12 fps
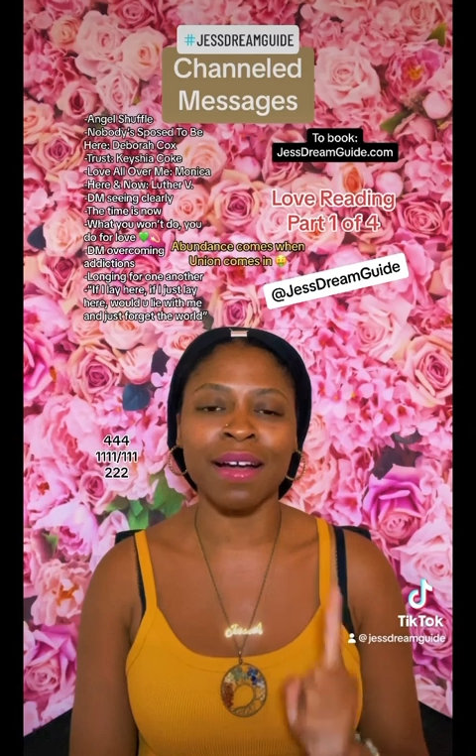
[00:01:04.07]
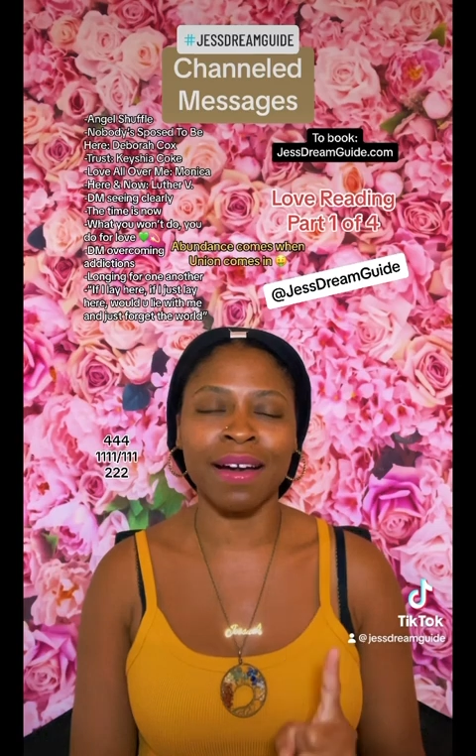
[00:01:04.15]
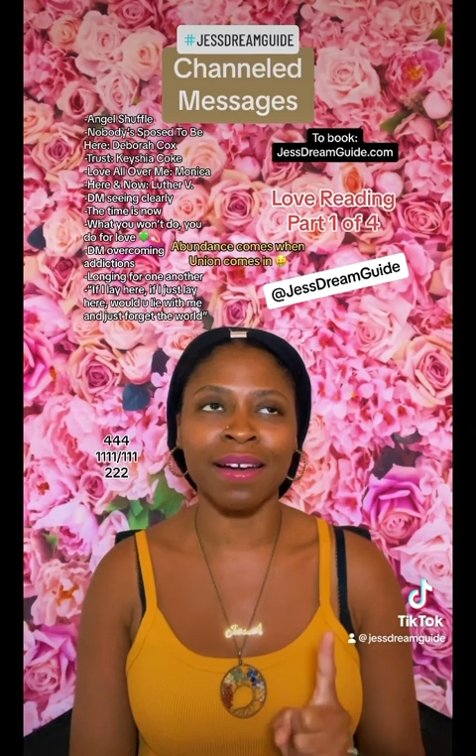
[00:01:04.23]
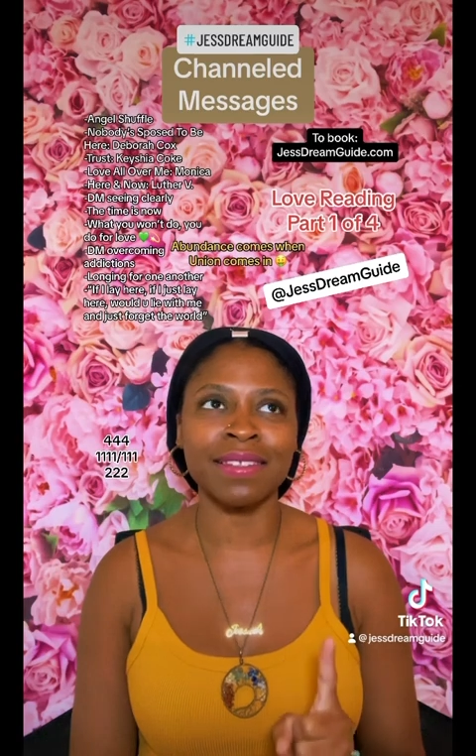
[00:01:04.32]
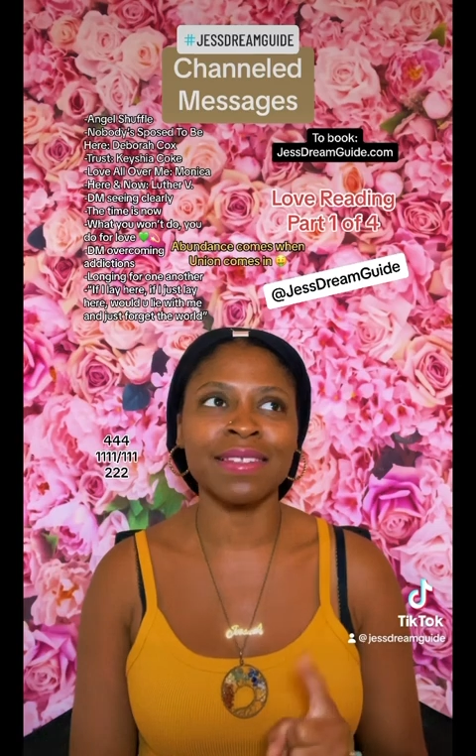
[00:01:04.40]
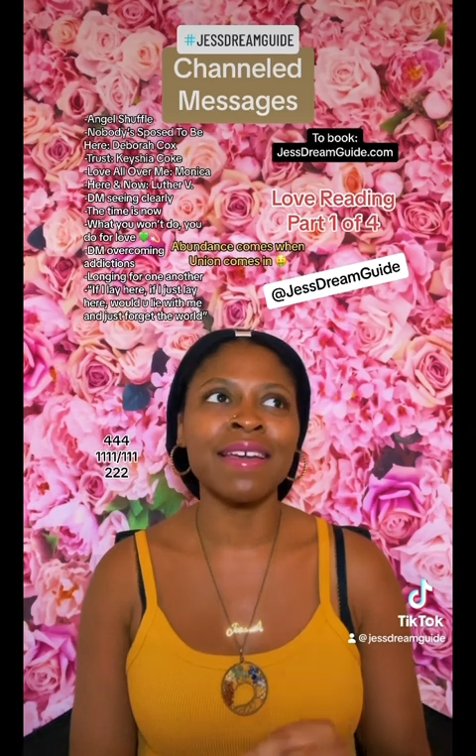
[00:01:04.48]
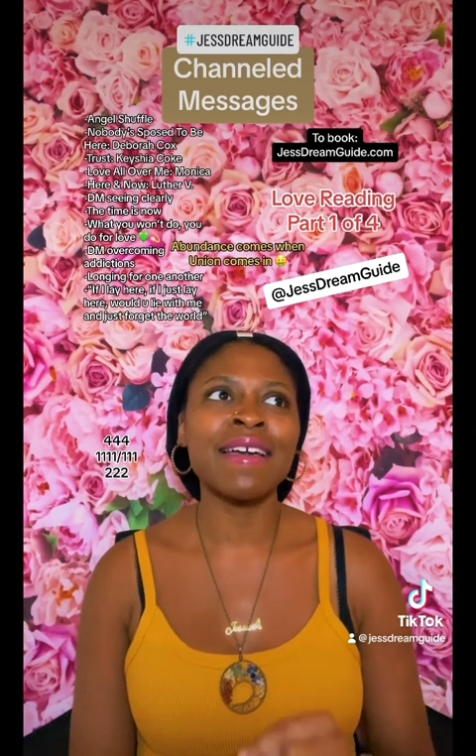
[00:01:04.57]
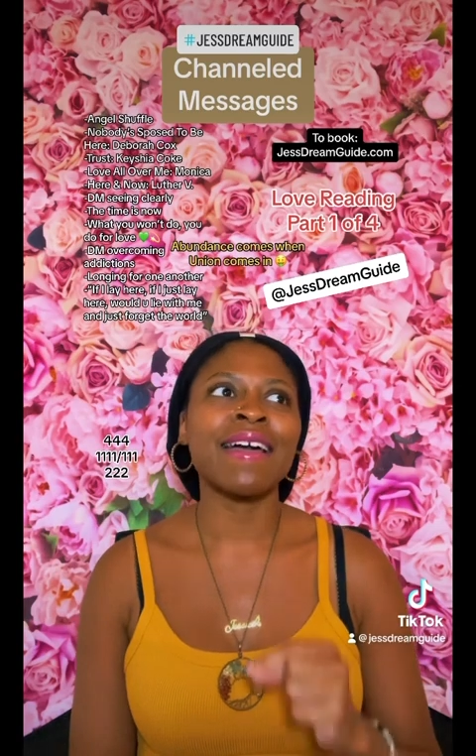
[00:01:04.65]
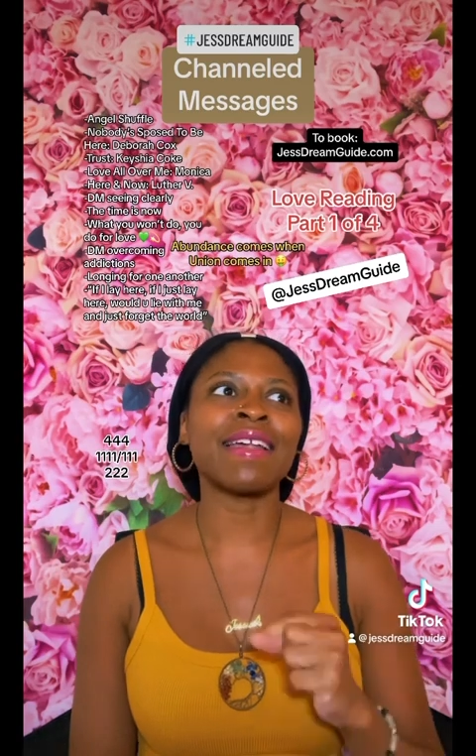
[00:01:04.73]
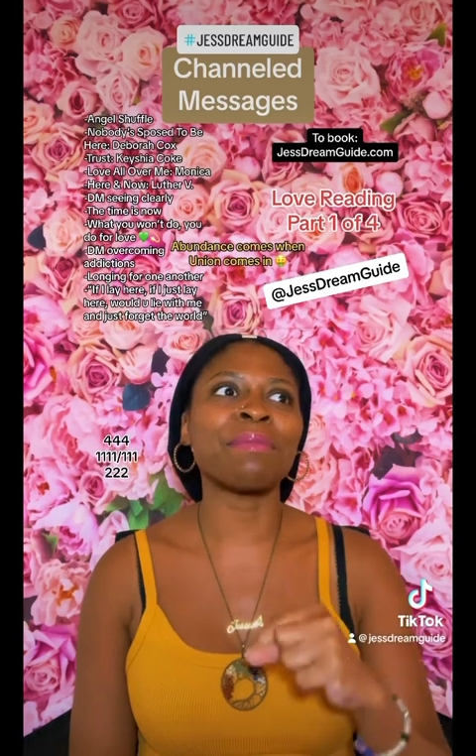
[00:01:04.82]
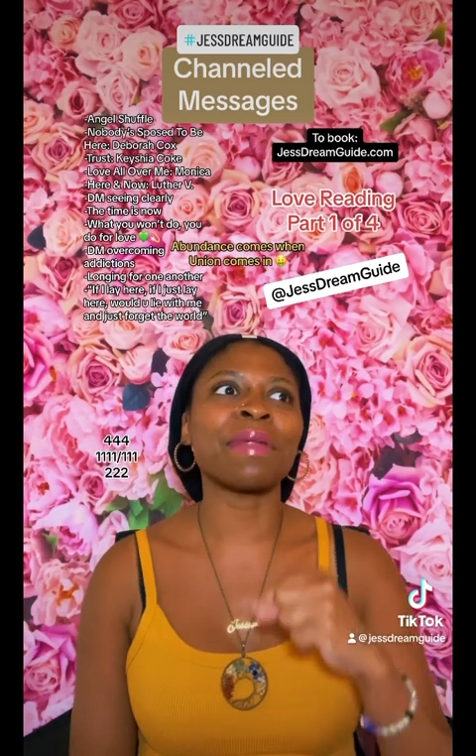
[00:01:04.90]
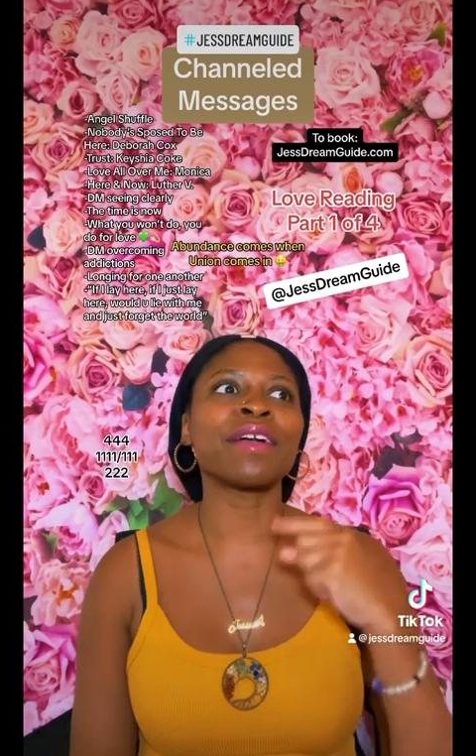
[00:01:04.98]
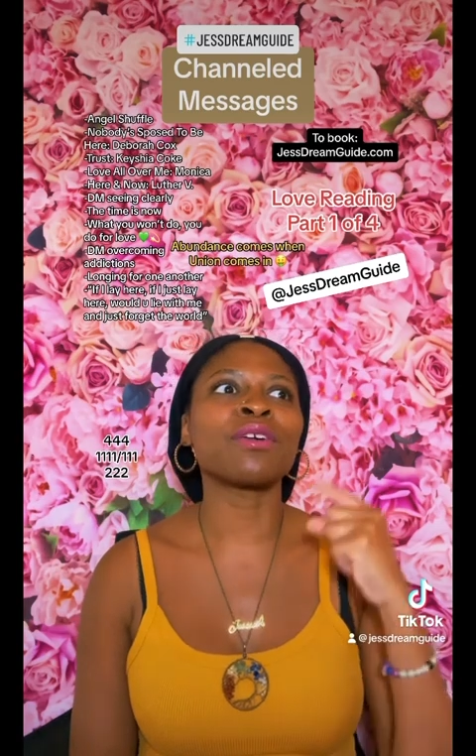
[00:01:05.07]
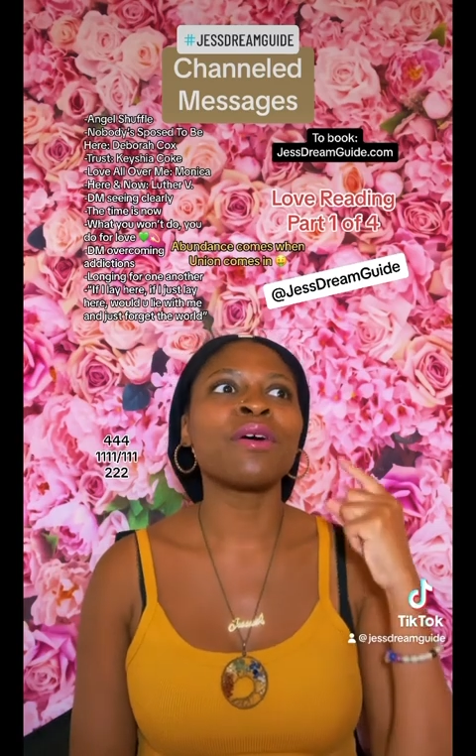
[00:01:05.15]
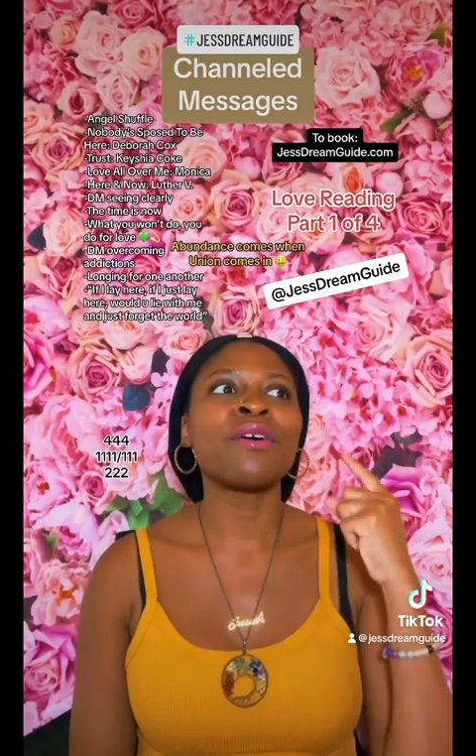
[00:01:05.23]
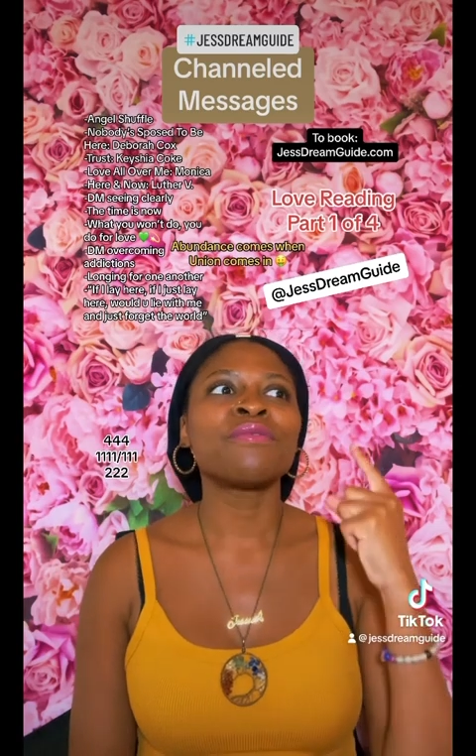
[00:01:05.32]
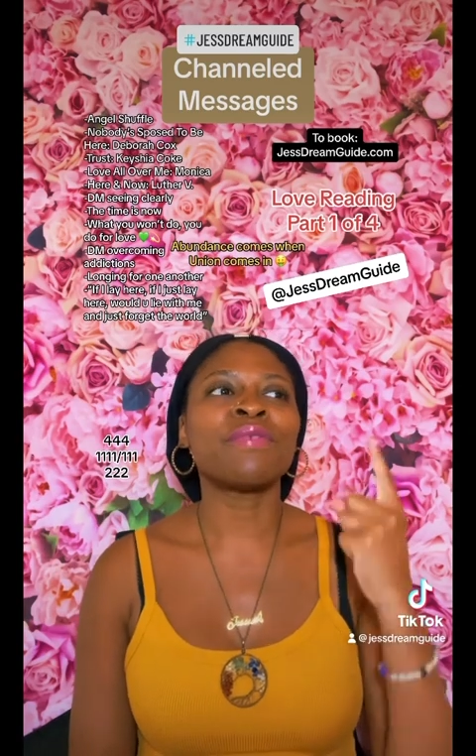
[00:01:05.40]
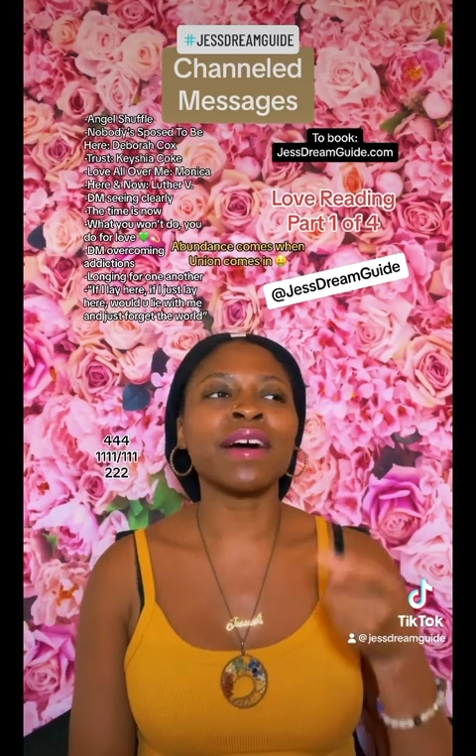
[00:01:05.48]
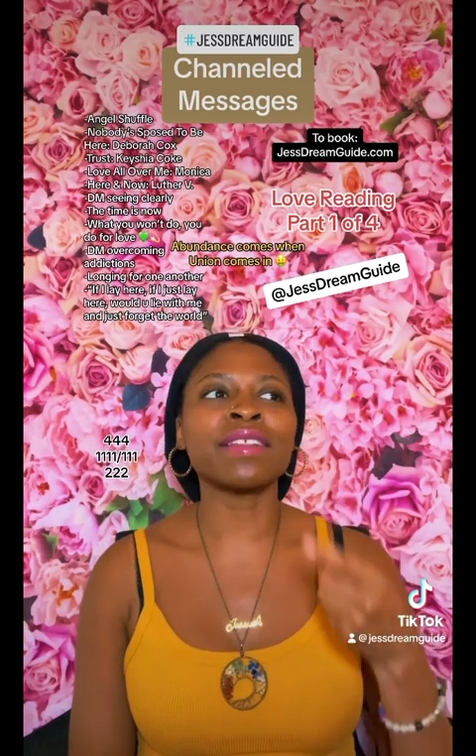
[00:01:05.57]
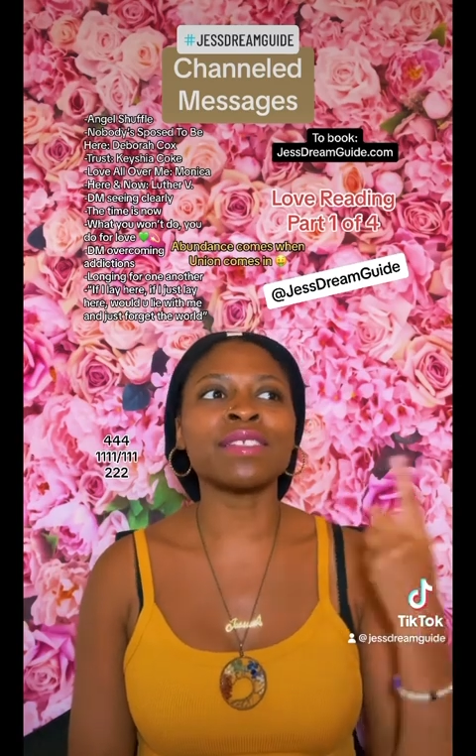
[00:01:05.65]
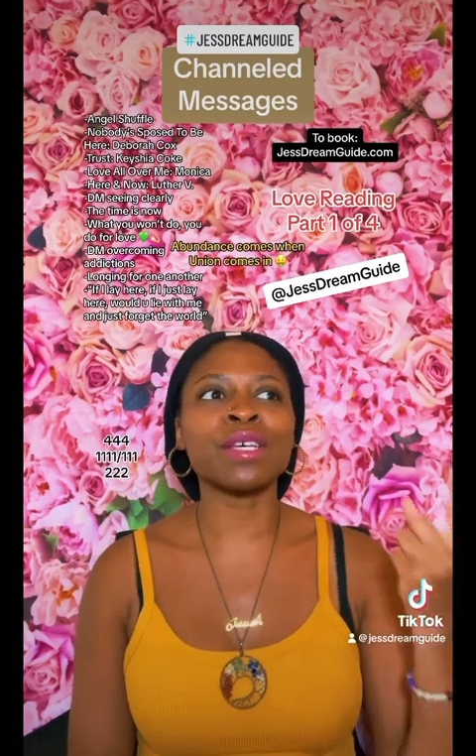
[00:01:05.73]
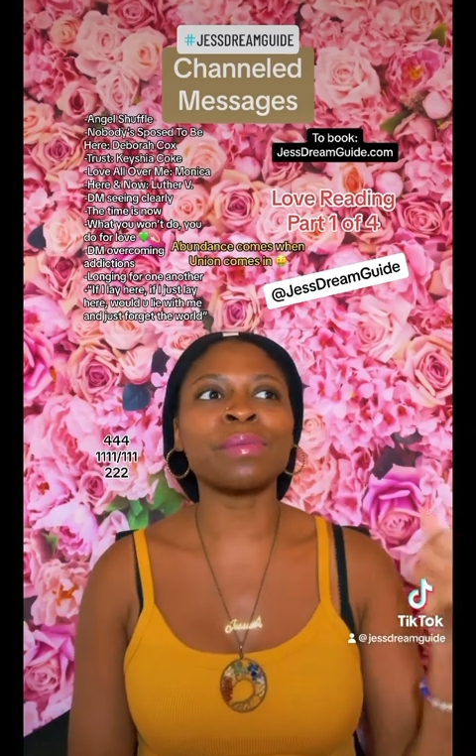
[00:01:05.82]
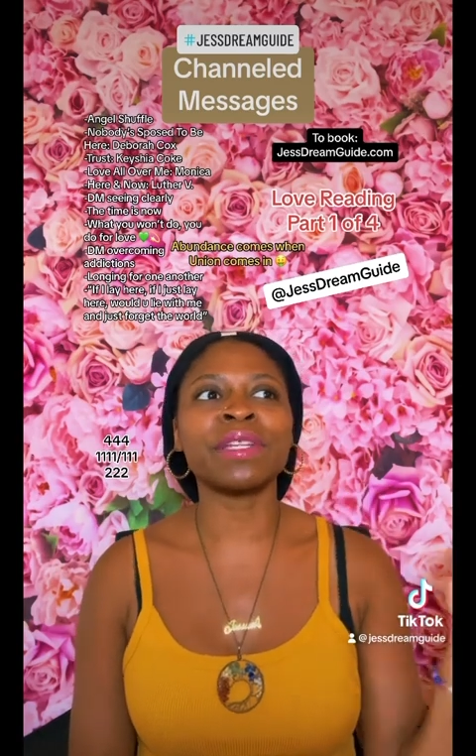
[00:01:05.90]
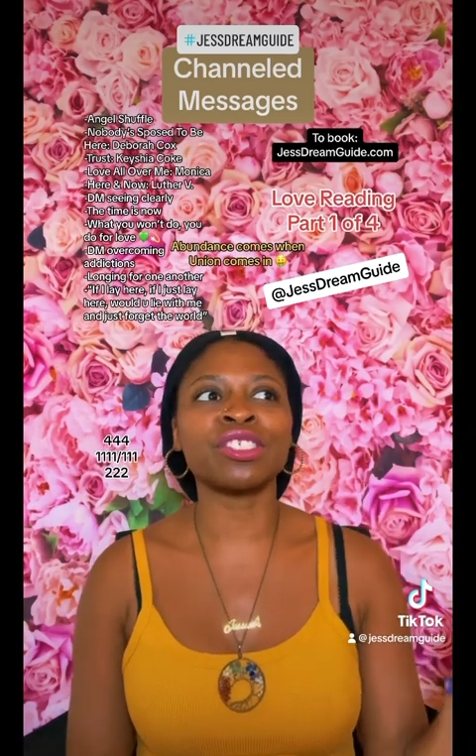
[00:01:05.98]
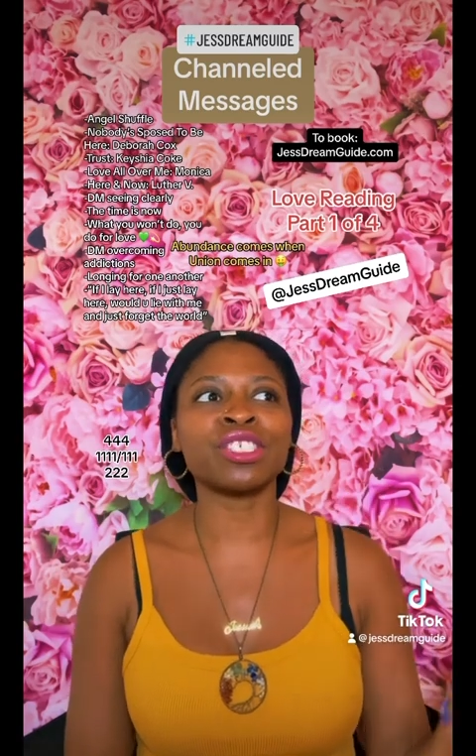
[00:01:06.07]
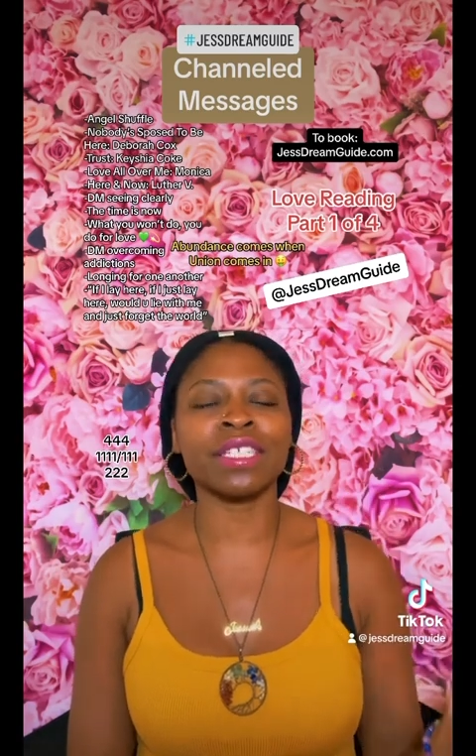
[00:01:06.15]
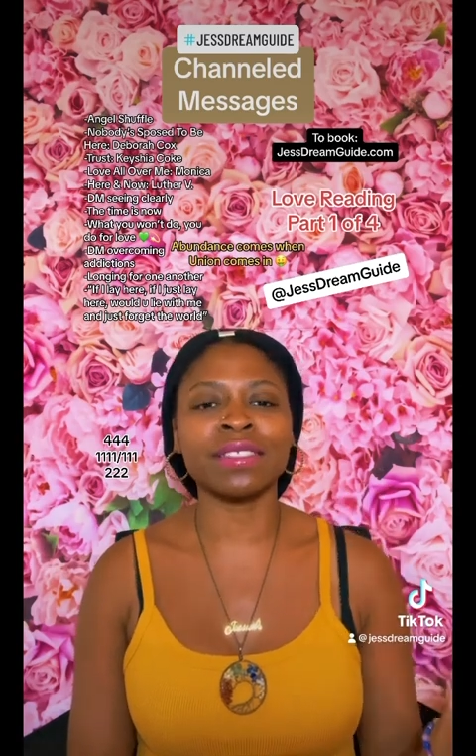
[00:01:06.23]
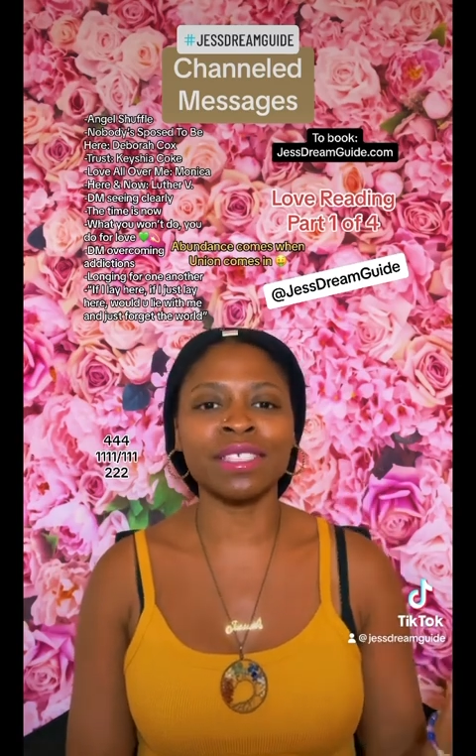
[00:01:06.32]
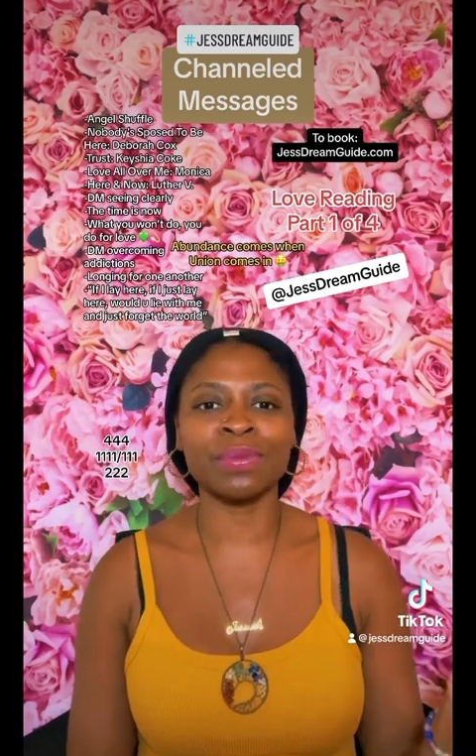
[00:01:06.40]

Cox. And I'm like, Father told me to share this